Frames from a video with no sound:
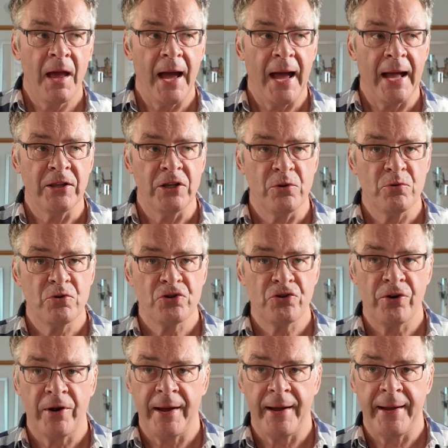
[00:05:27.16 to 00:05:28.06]
and you
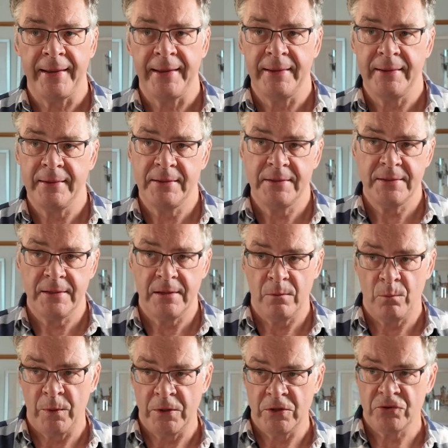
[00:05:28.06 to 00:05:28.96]
try
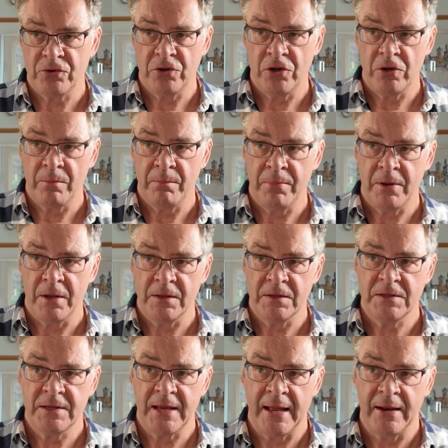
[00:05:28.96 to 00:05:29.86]
Winsor & Newton
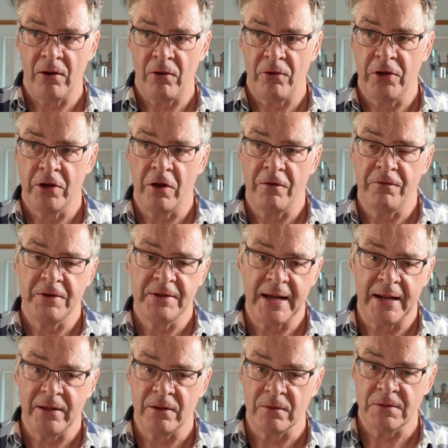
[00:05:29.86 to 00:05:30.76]
burnt sienna, or you go for
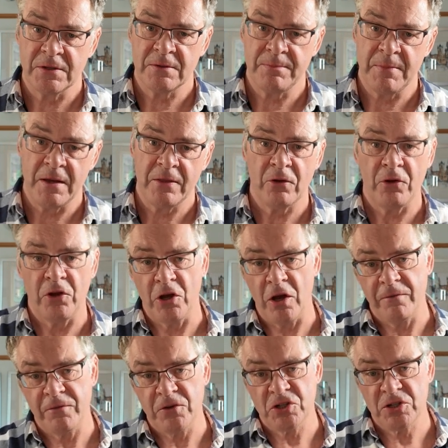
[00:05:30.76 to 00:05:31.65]
Daniel Smith, or you
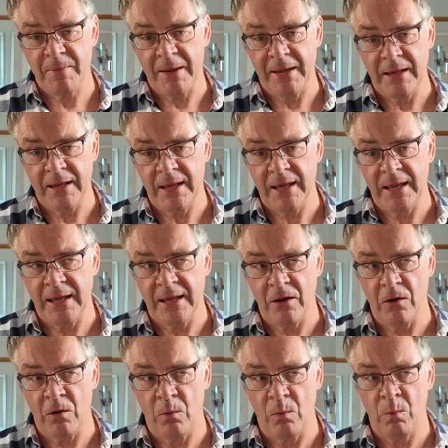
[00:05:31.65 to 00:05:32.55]
go for
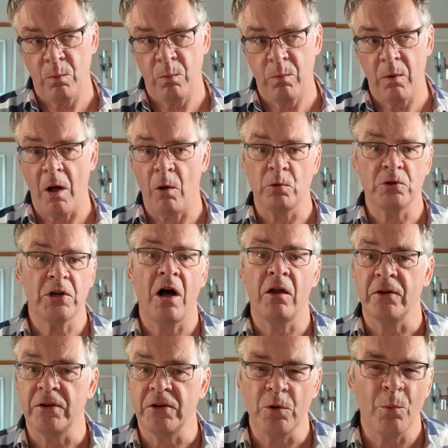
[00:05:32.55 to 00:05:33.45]
Schminke or Old
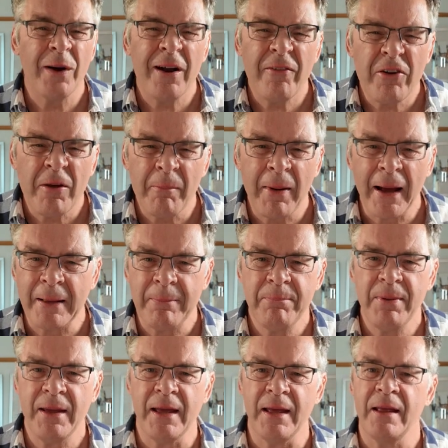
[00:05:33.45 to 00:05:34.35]
Holland, or wherever it
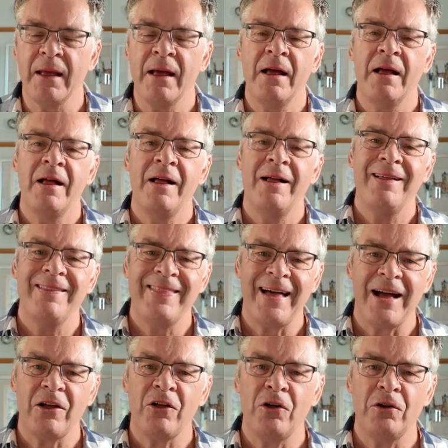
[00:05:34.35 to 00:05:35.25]
might be,
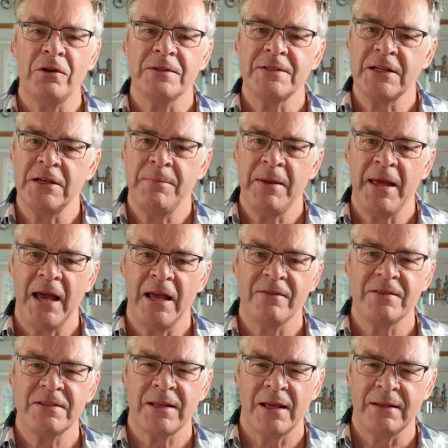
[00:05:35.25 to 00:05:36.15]
that colour's going to
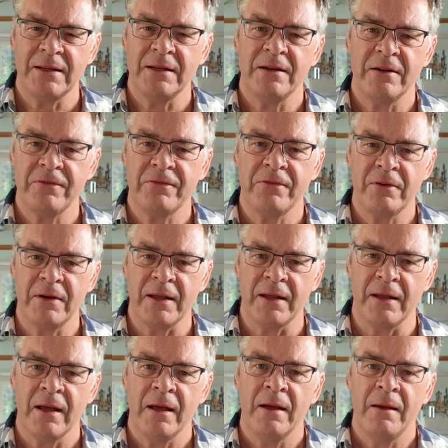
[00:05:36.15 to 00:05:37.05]
behave slightly
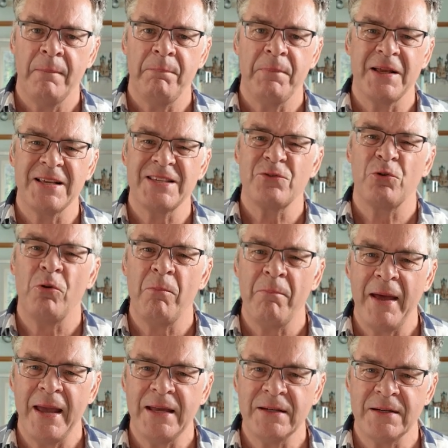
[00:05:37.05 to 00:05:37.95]
differently because they're all
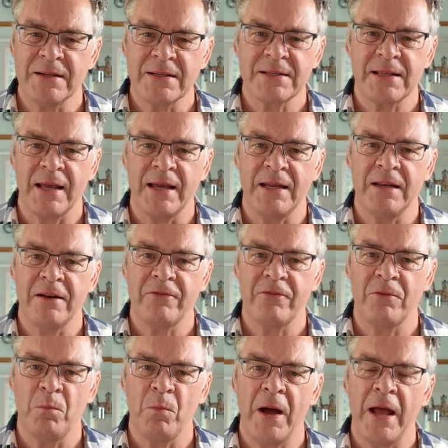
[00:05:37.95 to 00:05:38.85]
made in a slightly
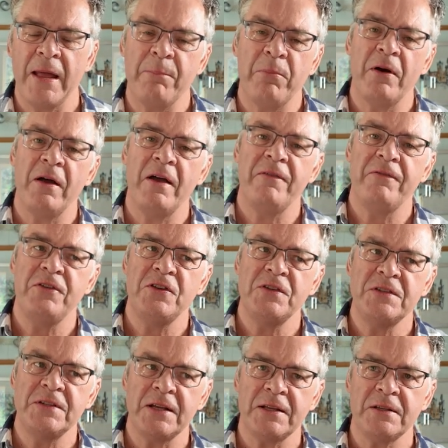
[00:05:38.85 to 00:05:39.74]
different way. But if you
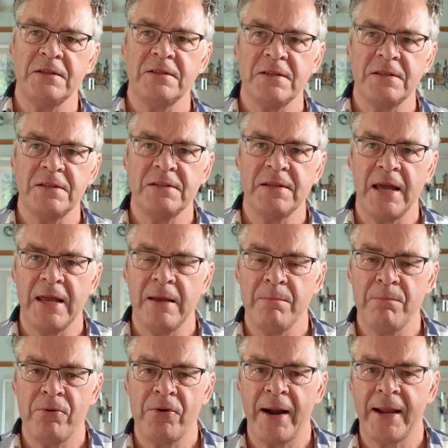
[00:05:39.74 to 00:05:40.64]
stick to the
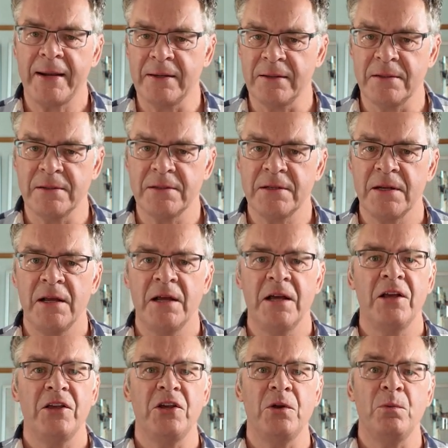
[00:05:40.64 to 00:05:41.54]
same brand,
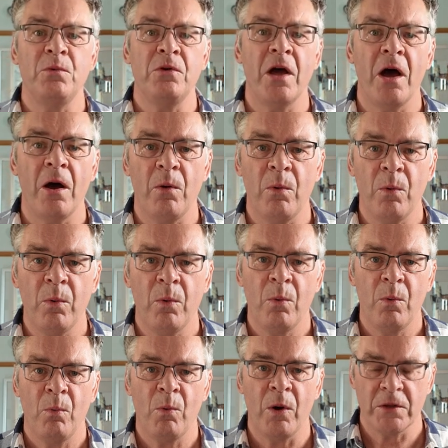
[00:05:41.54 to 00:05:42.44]
you know
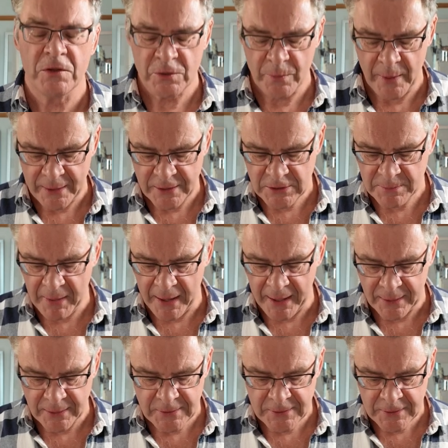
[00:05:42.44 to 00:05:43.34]
what to
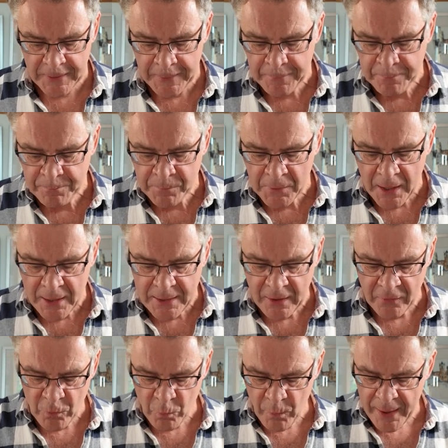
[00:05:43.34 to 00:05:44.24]
expect.
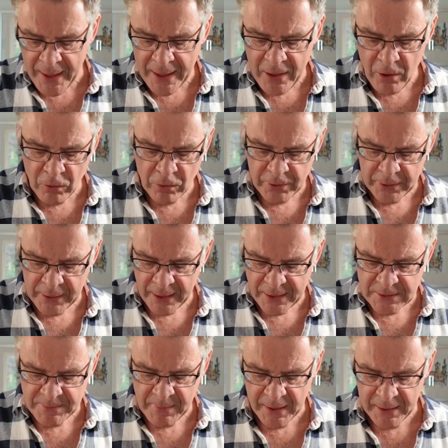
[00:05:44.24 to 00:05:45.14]
Now, the way I
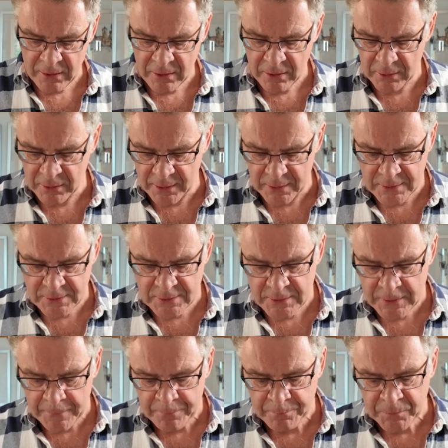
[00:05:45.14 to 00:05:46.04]
organise my
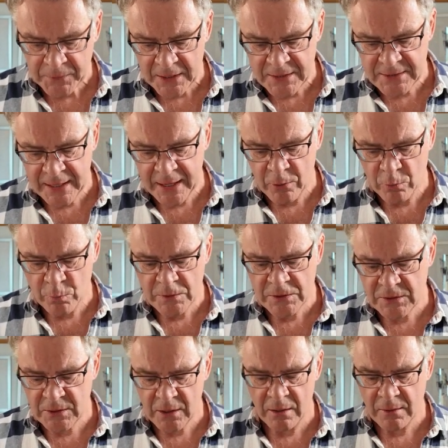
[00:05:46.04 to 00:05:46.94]
colours is I
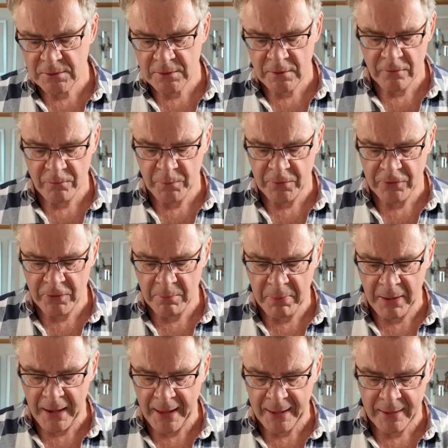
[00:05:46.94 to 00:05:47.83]
always start off with the
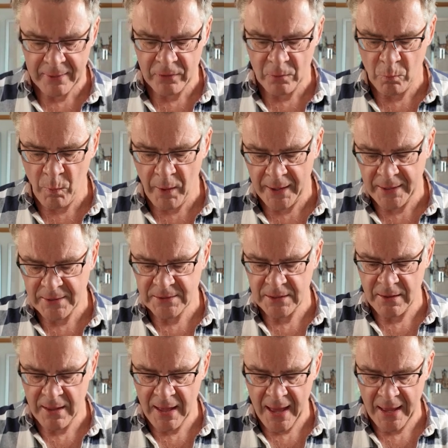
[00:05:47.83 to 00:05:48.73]
black and the
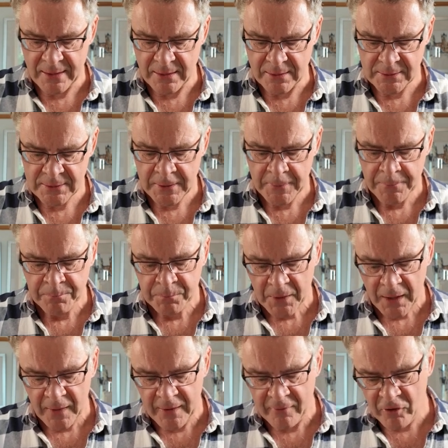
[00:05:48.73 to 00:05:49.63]
white at the end,
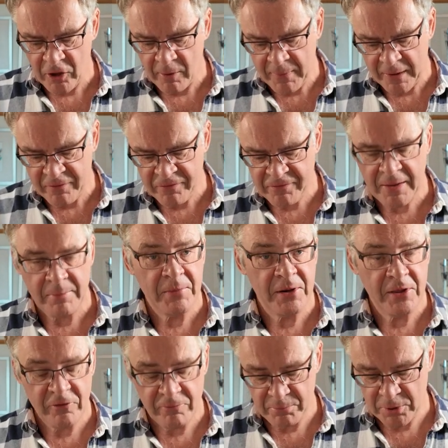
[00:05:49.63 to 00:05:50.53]
and I've got my
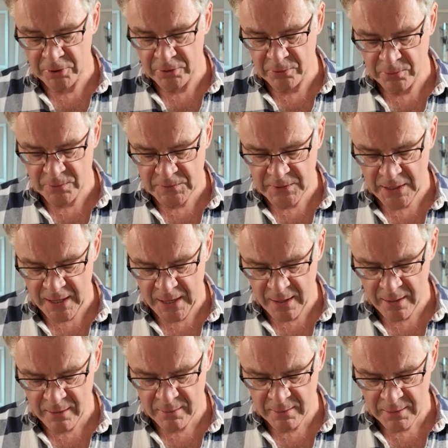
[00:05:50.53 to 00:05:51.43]
family of blues
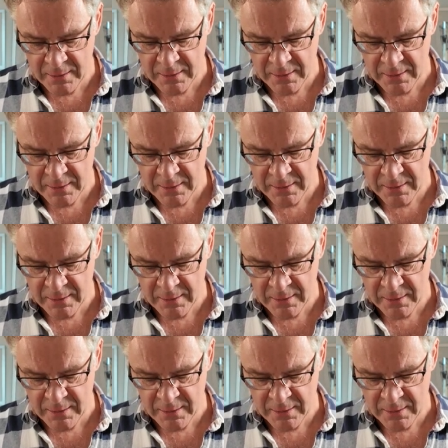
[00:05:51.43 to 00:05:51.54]
here,